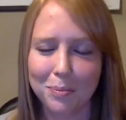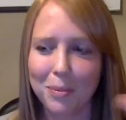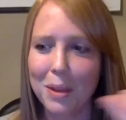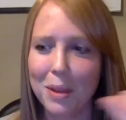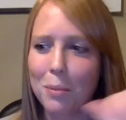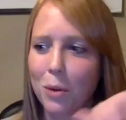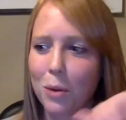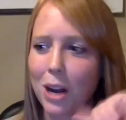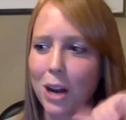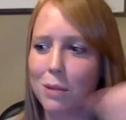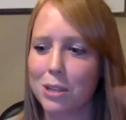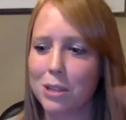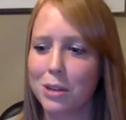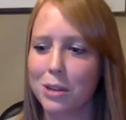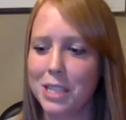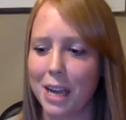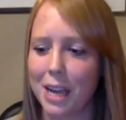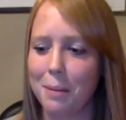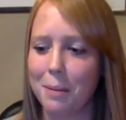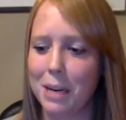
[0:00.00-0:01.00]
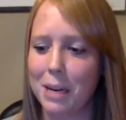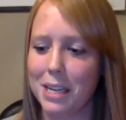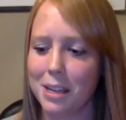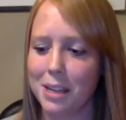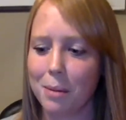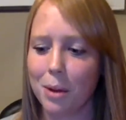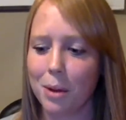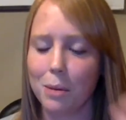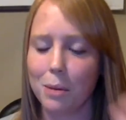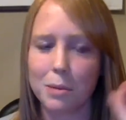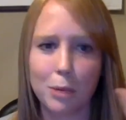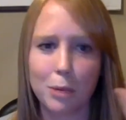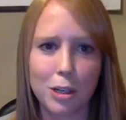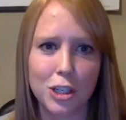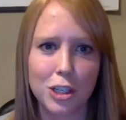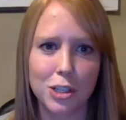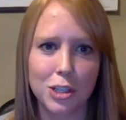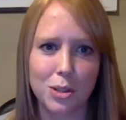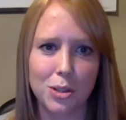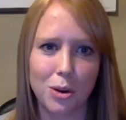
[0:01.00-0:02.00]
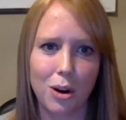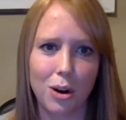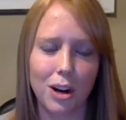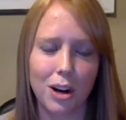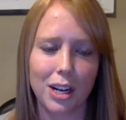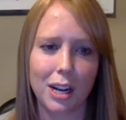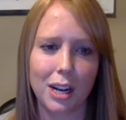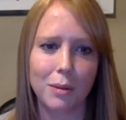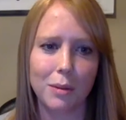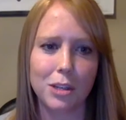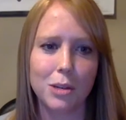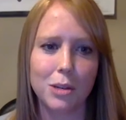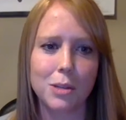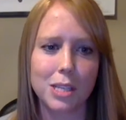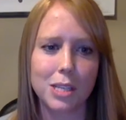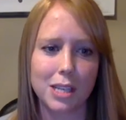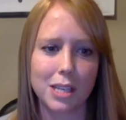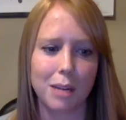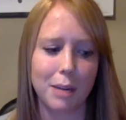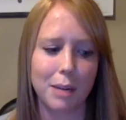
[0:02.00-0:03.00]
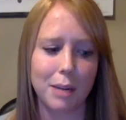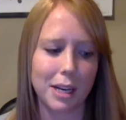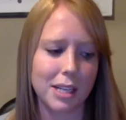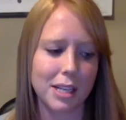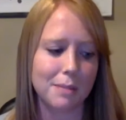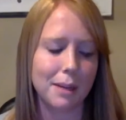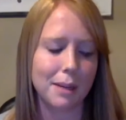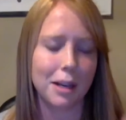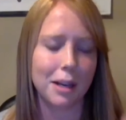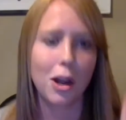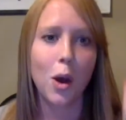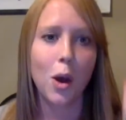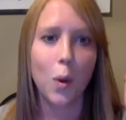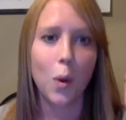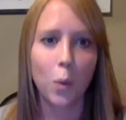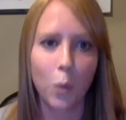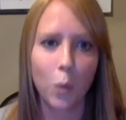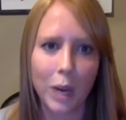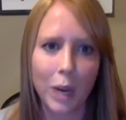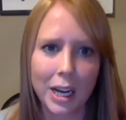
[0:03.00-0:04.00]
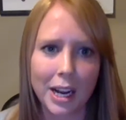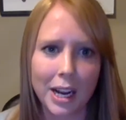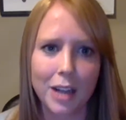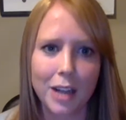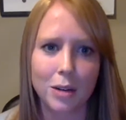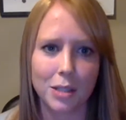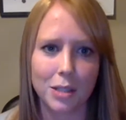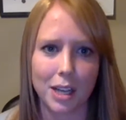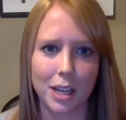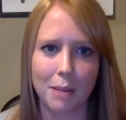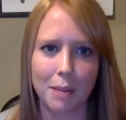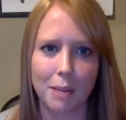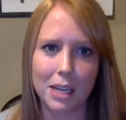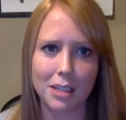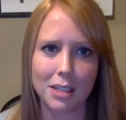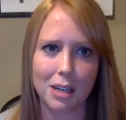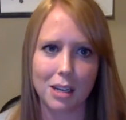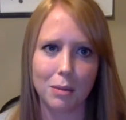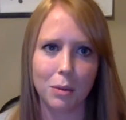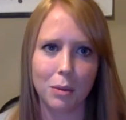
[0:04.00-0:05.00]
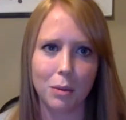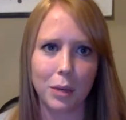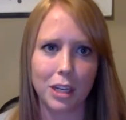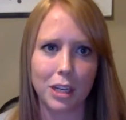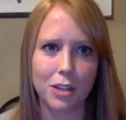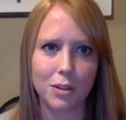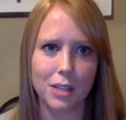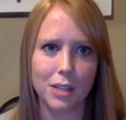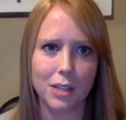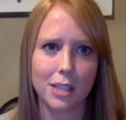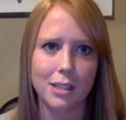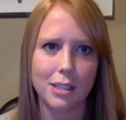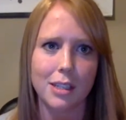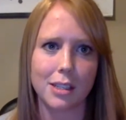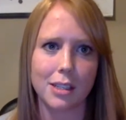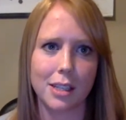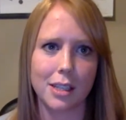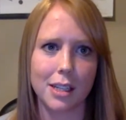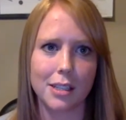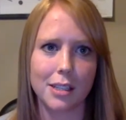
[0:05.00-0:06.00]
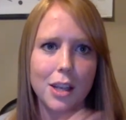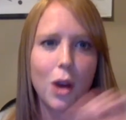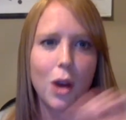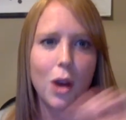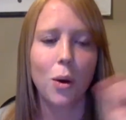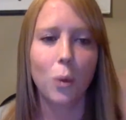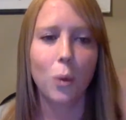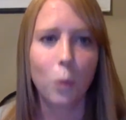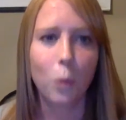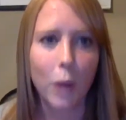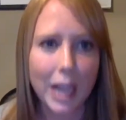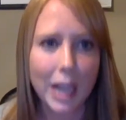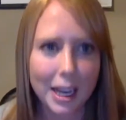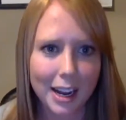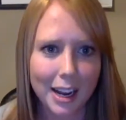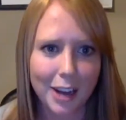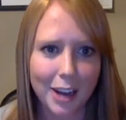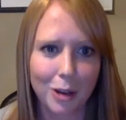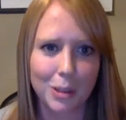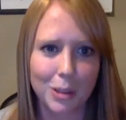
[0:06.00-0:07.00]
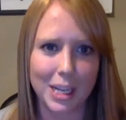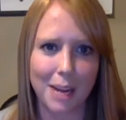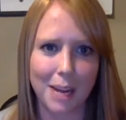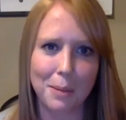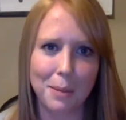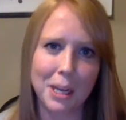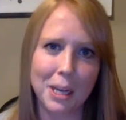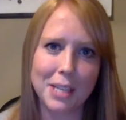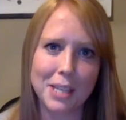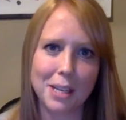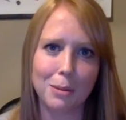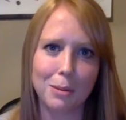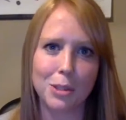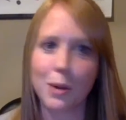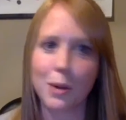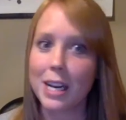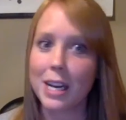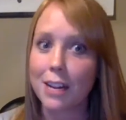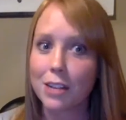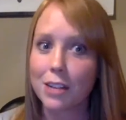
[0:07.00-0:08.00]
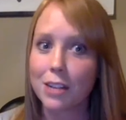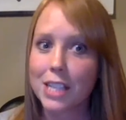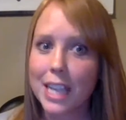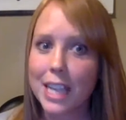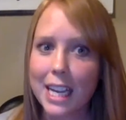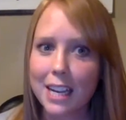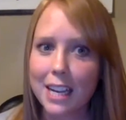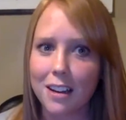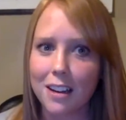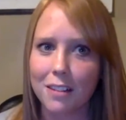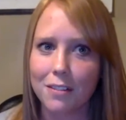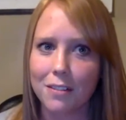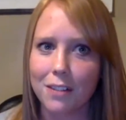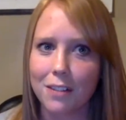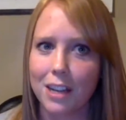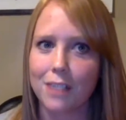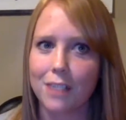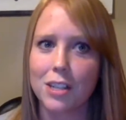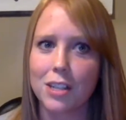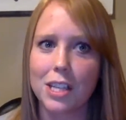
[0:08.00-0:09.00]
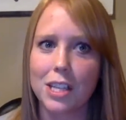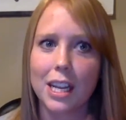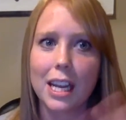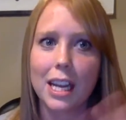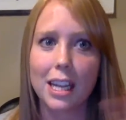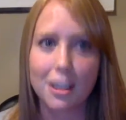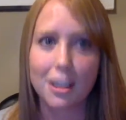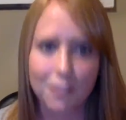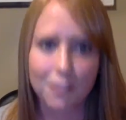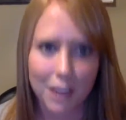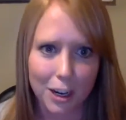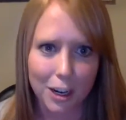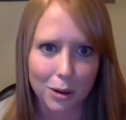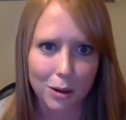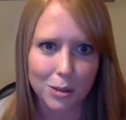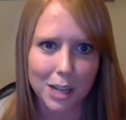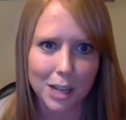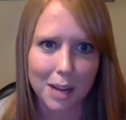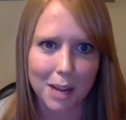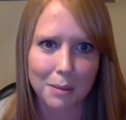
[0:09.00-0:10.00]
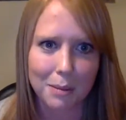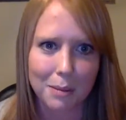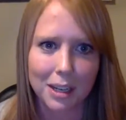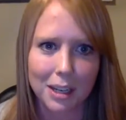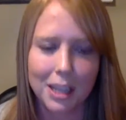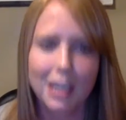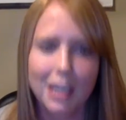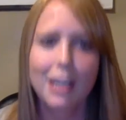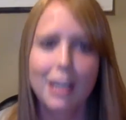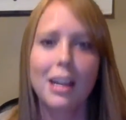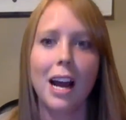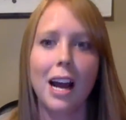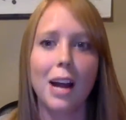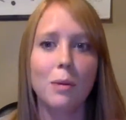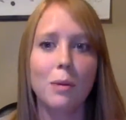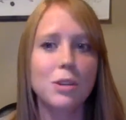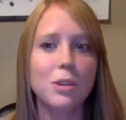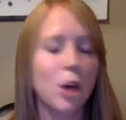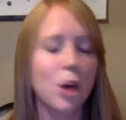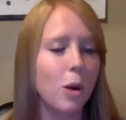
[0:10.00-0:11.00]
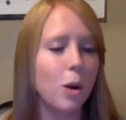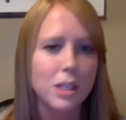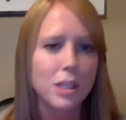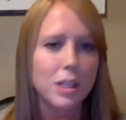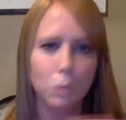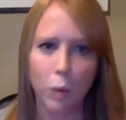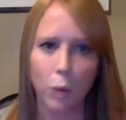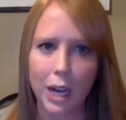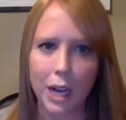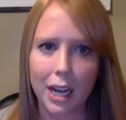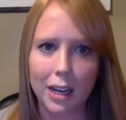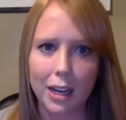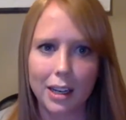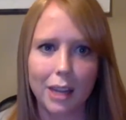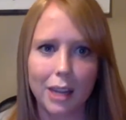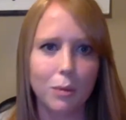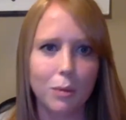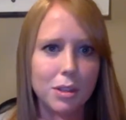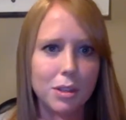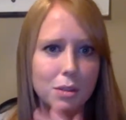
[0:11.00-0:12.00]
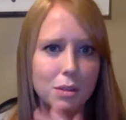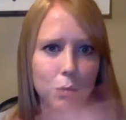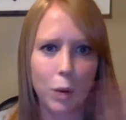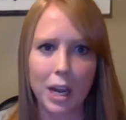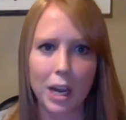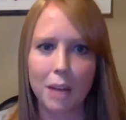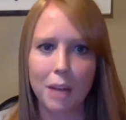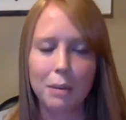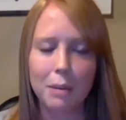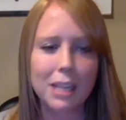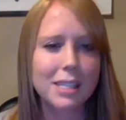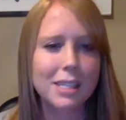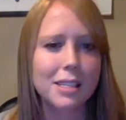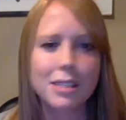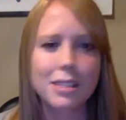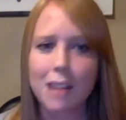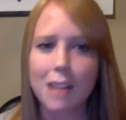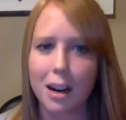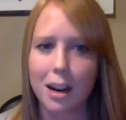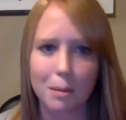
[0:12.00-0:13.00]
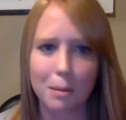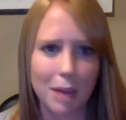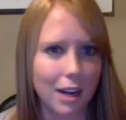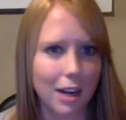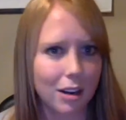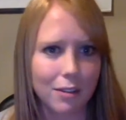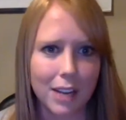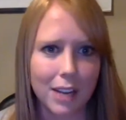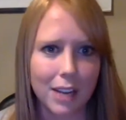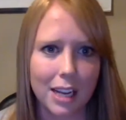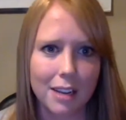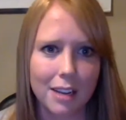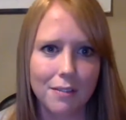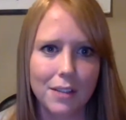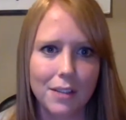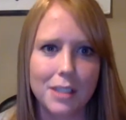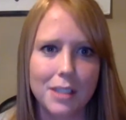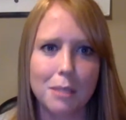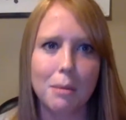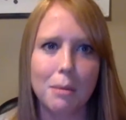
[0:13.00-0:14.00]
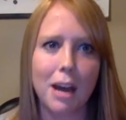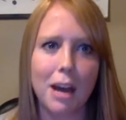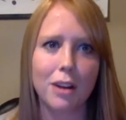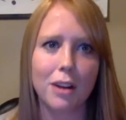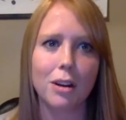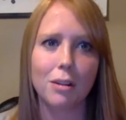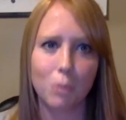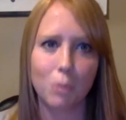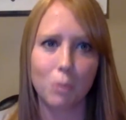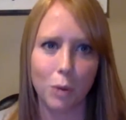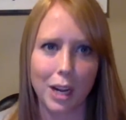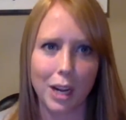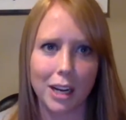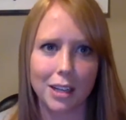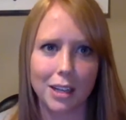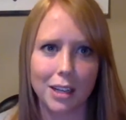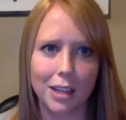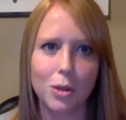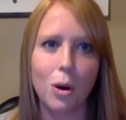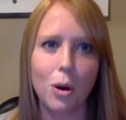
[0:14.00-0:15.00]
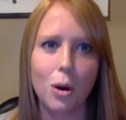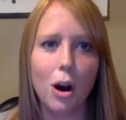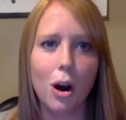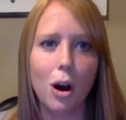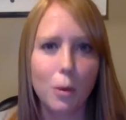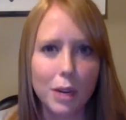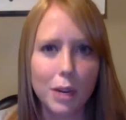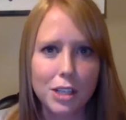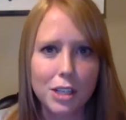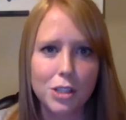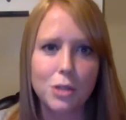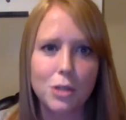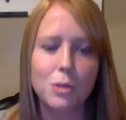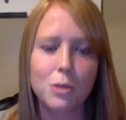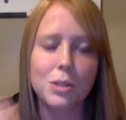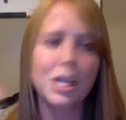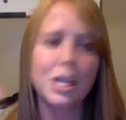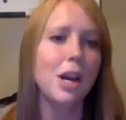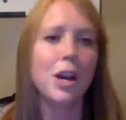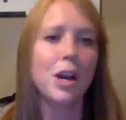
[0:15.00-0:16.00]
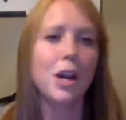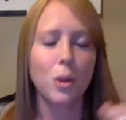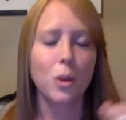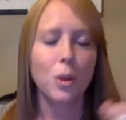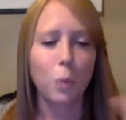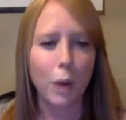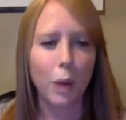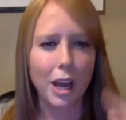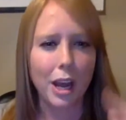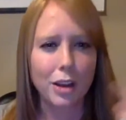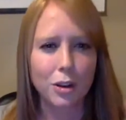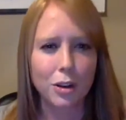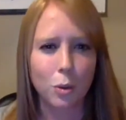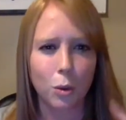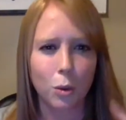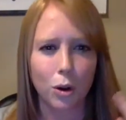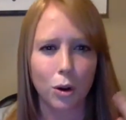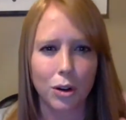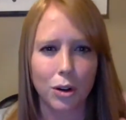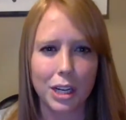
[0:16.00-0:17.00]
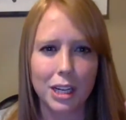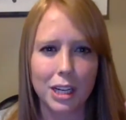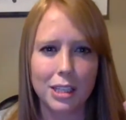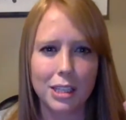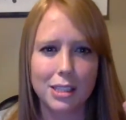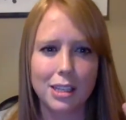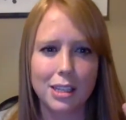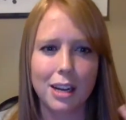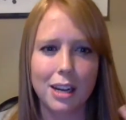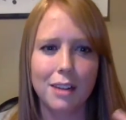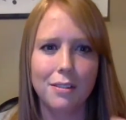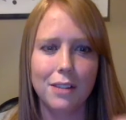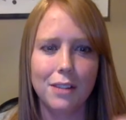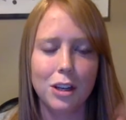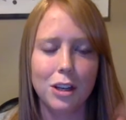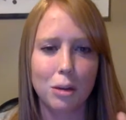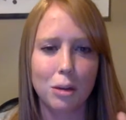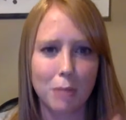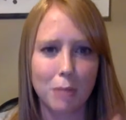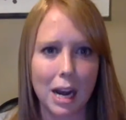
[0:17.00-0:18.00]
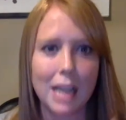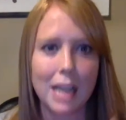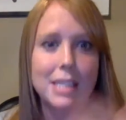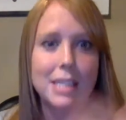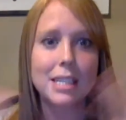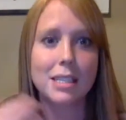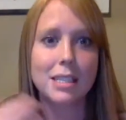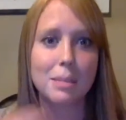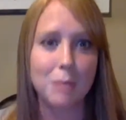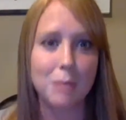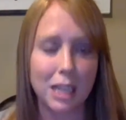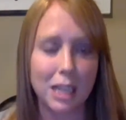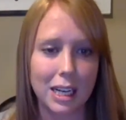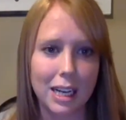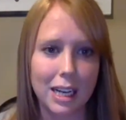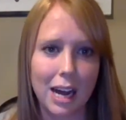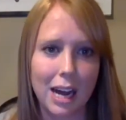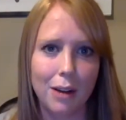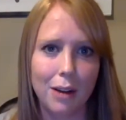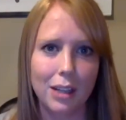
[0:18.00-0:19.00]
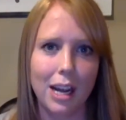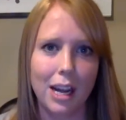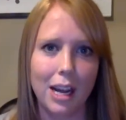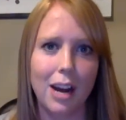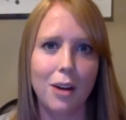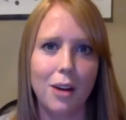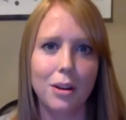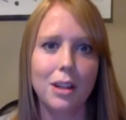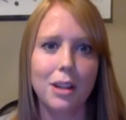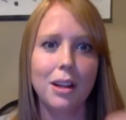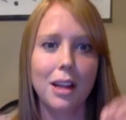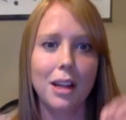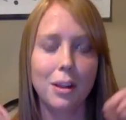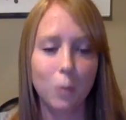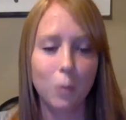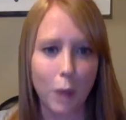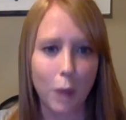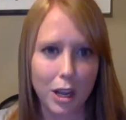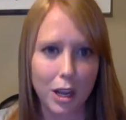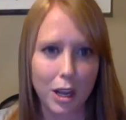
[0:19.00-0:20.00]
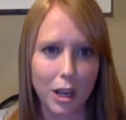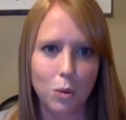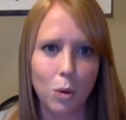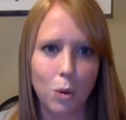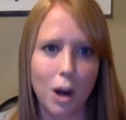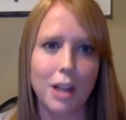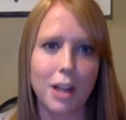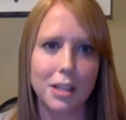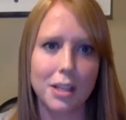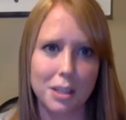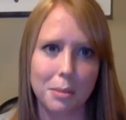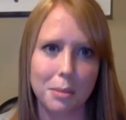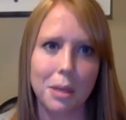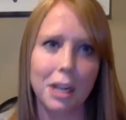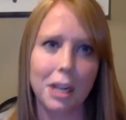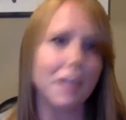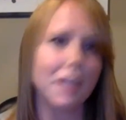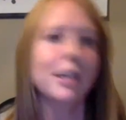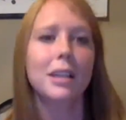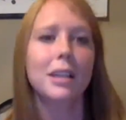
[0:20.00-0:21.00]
When I was going diamond and double, I was pushing so hard and I used to tell my husband, when I go diamond and double, we can do this, this, and this. When I go diamond and double. So I never said if. I never said if I go diamond. It was always when. It was when because it's not a matter of if, it's a matter of when. So always use the way you're wording stuff in your mind and speaking it out loud the way you want it to be.